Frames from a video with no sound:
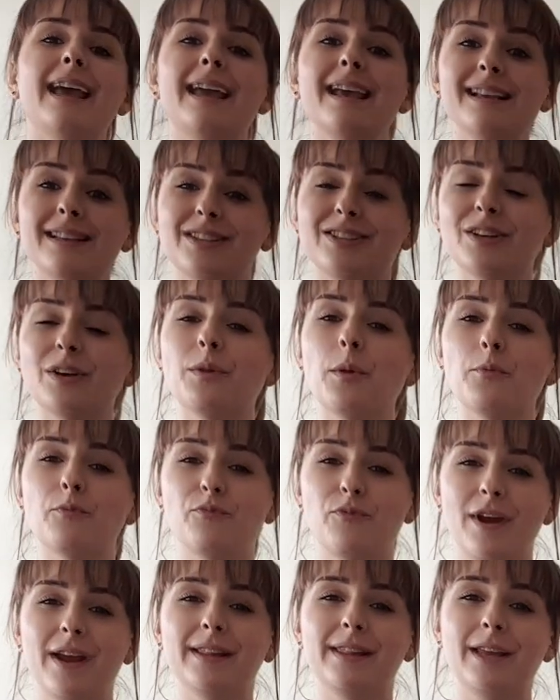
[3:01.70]
It is
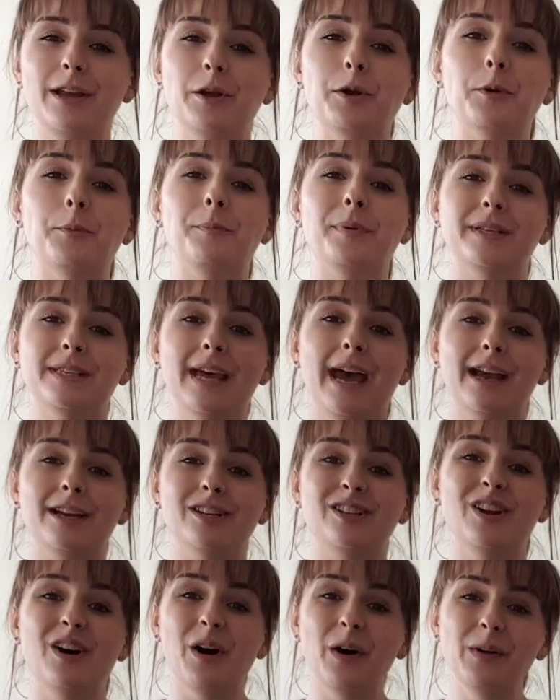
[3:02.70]
still really good
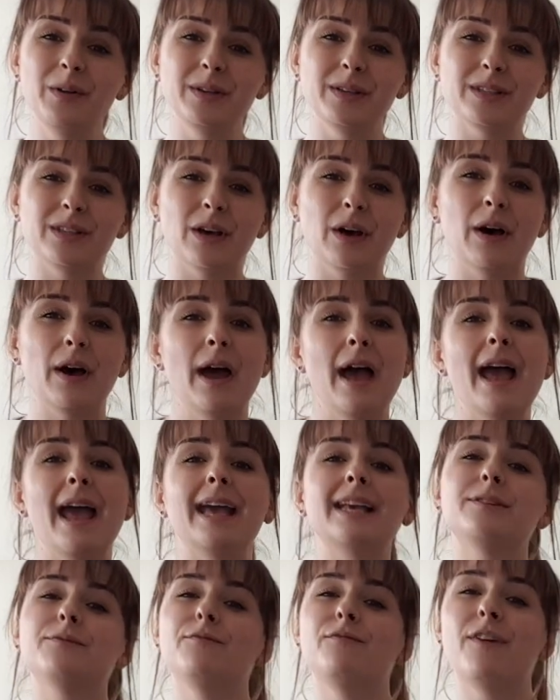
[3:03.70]
protection. Also,
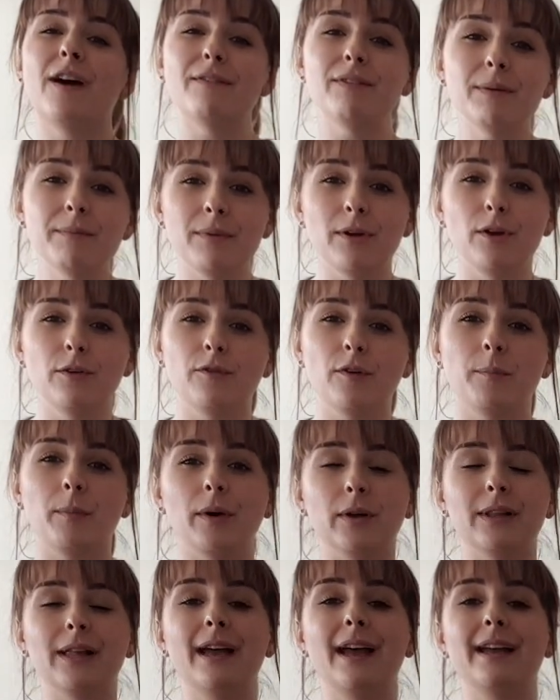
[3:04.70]
it's very
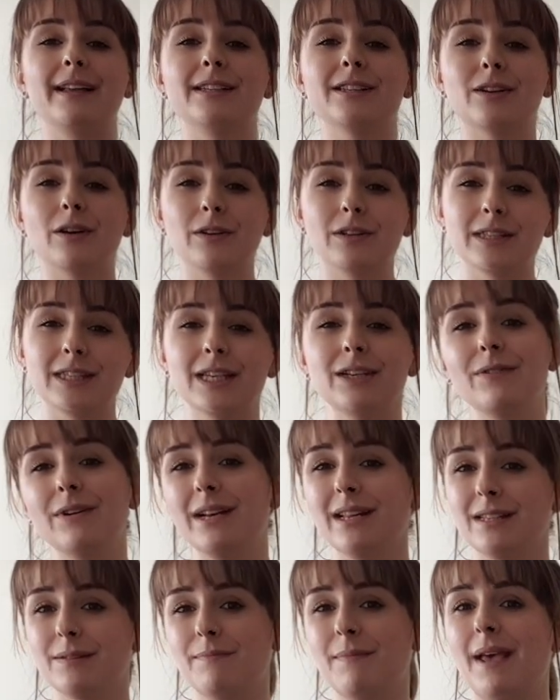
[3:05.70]
movable, and
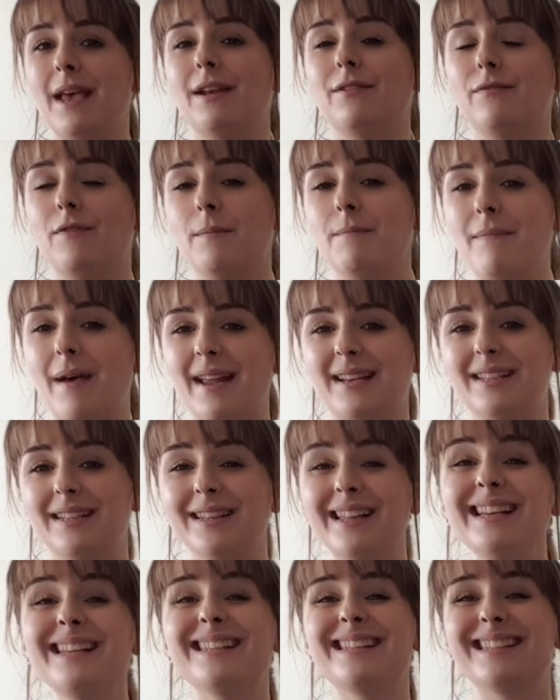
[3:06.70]
considering it's made from
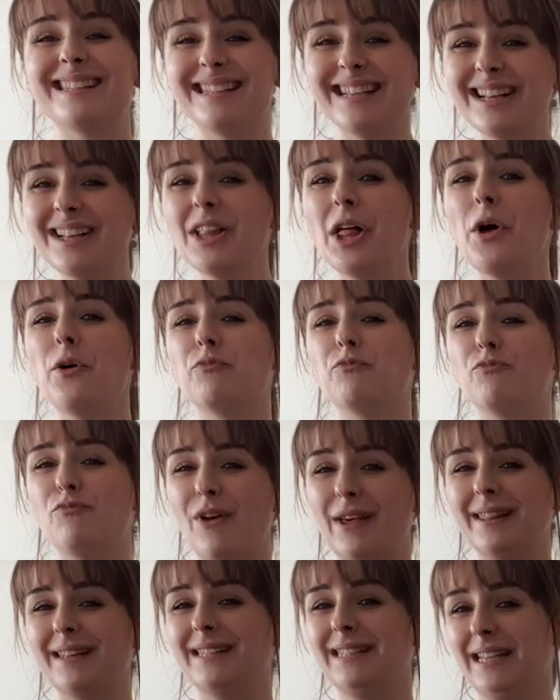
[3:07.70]
metal, it's still
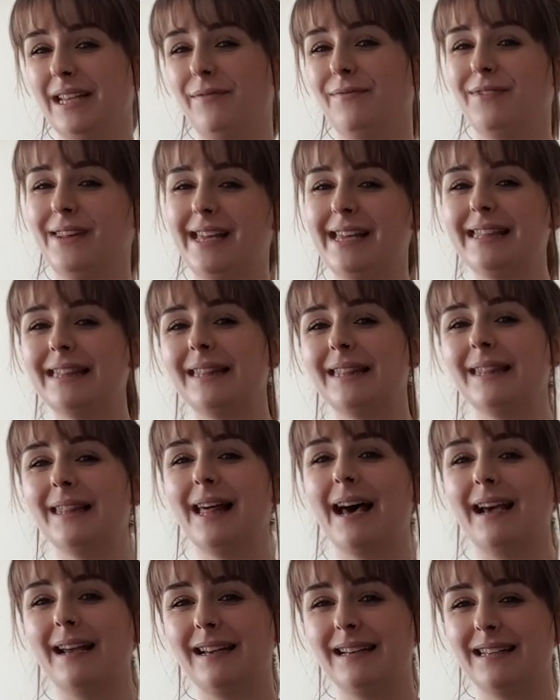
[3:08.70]
relatively
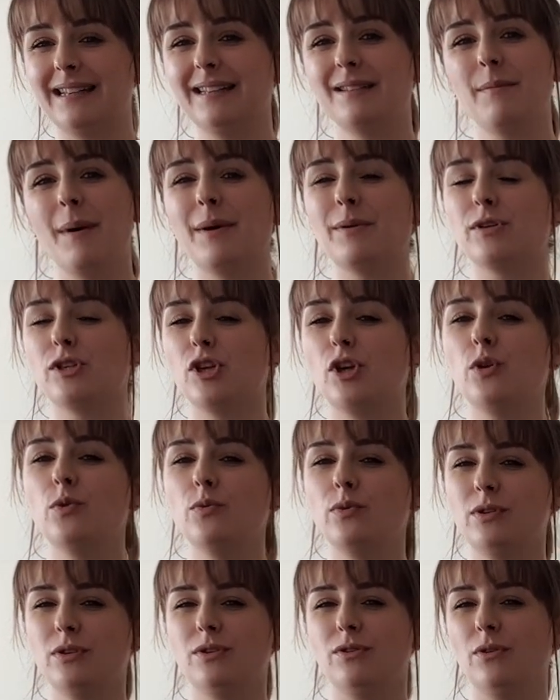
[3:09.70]
light. It's about
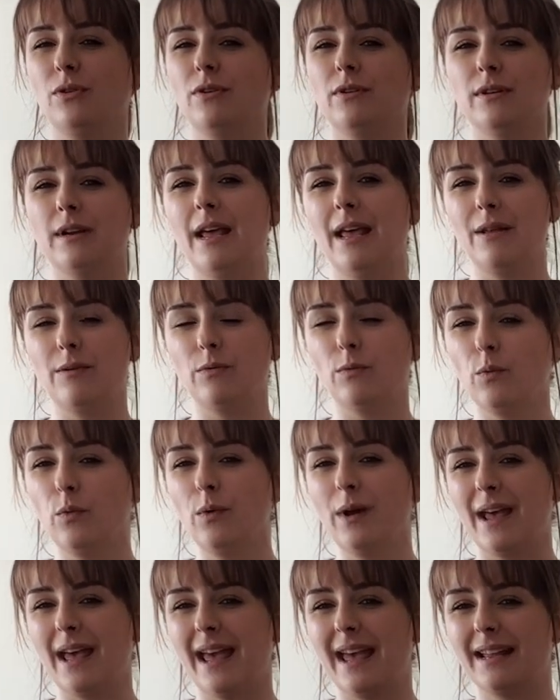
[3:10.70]
2 stone in
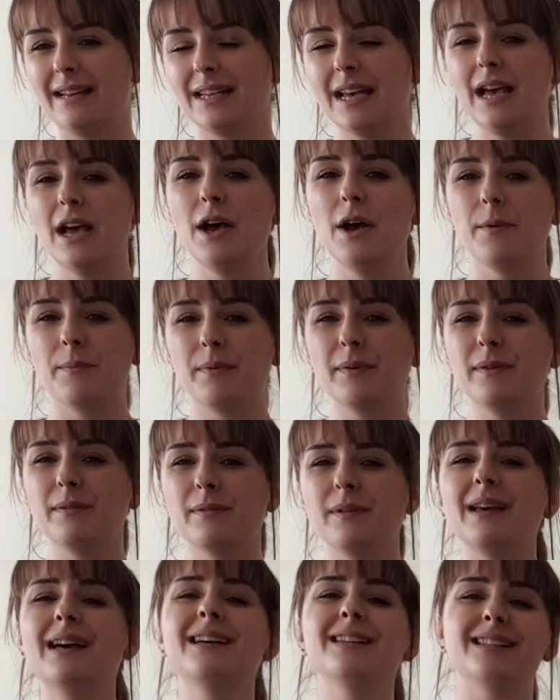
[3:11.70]
weight,
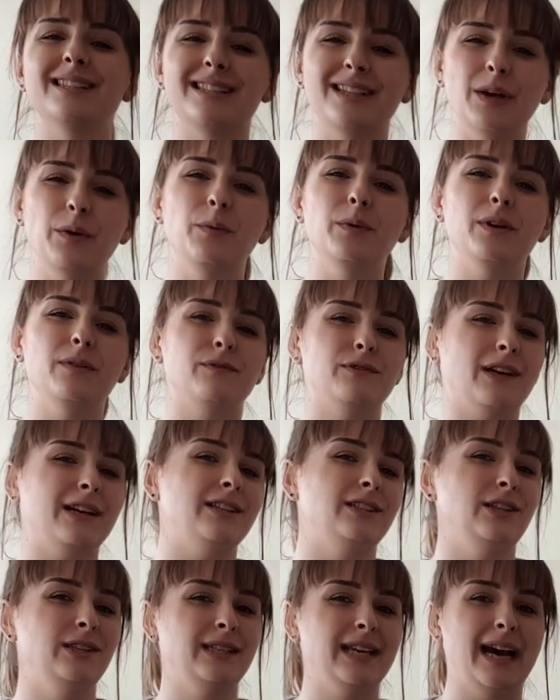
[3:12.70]
but that still would have
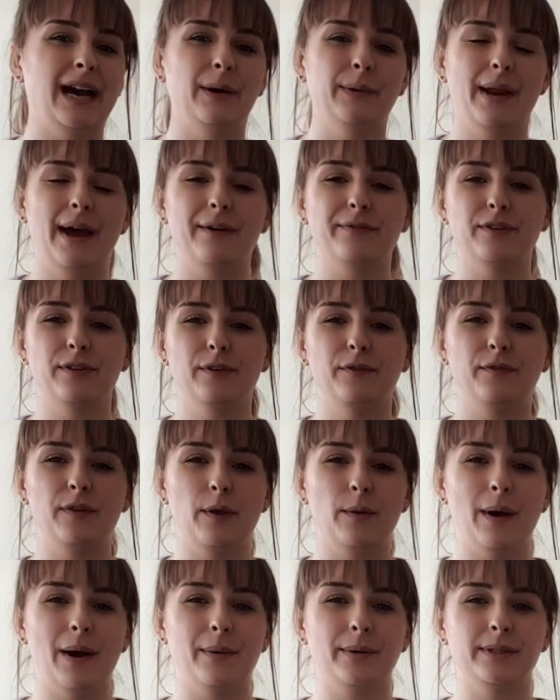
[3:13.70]
dragged you down after a
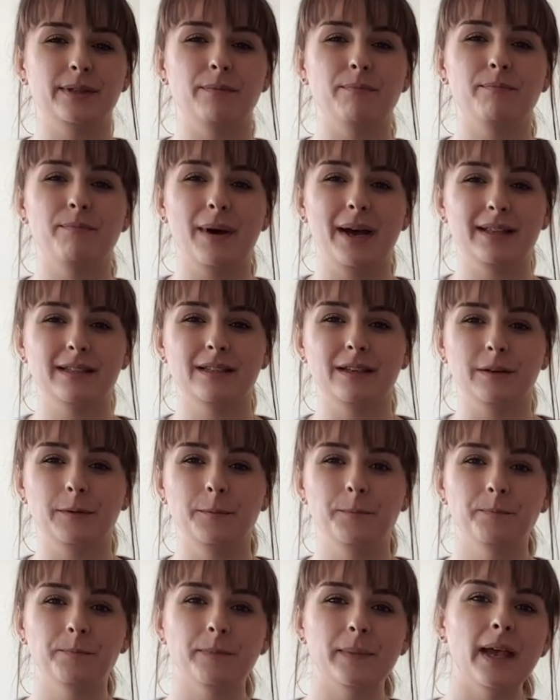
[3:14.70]
few hours of battle.